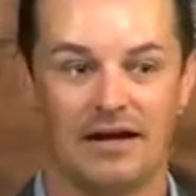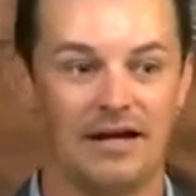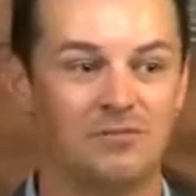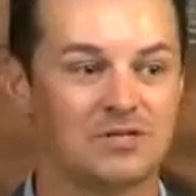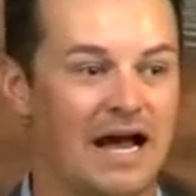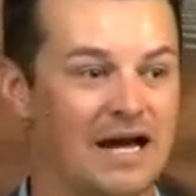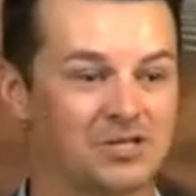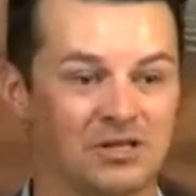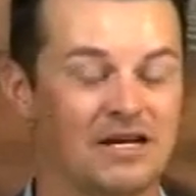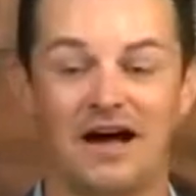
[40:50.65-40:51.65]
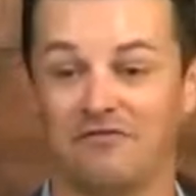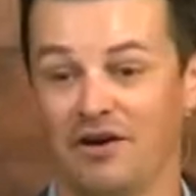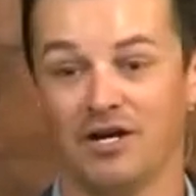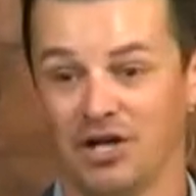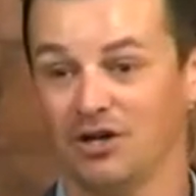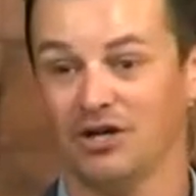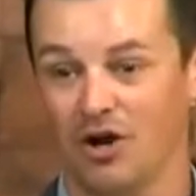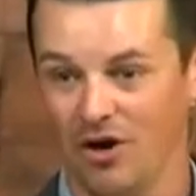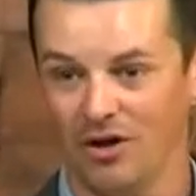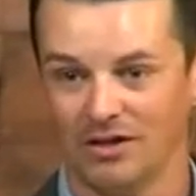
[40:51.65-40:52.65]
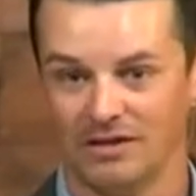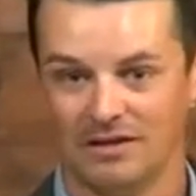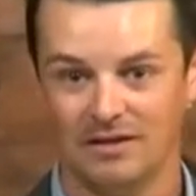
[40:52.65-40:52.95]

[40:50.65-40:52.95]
he was actually not very good at all.